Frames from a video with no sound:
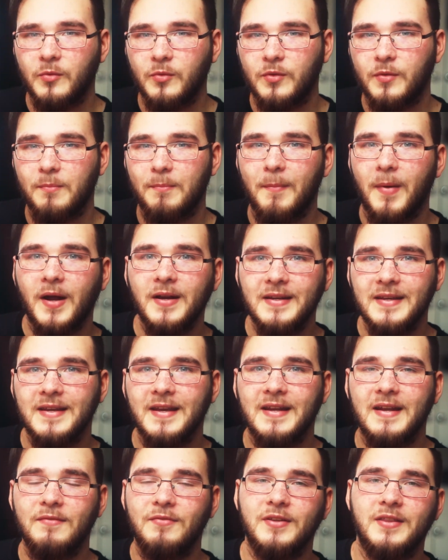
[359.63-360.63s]
all the money
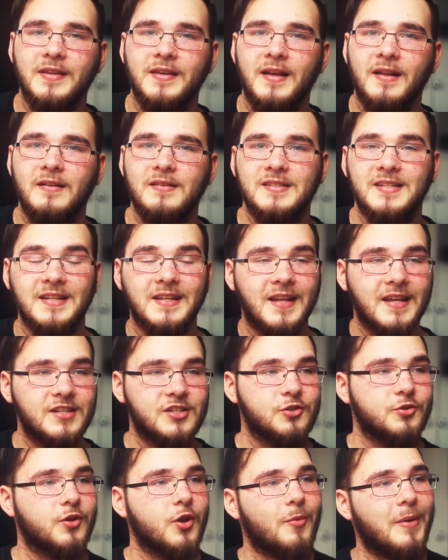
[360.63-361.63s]
and everything else,
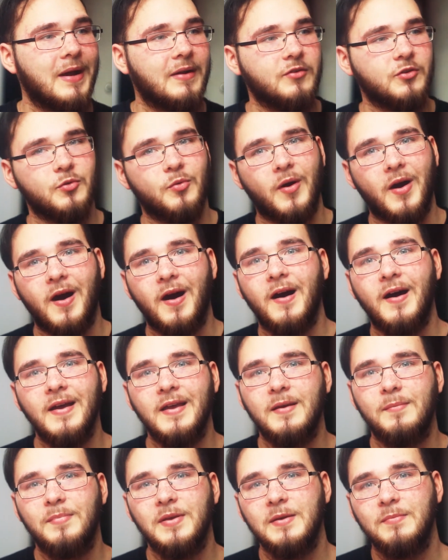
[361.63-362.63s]
unless you go out and you
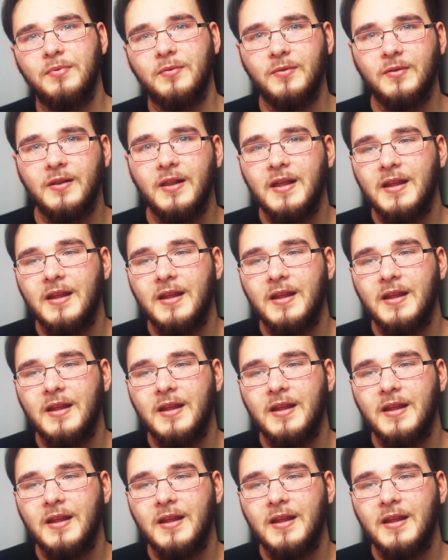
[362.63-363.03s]
hire people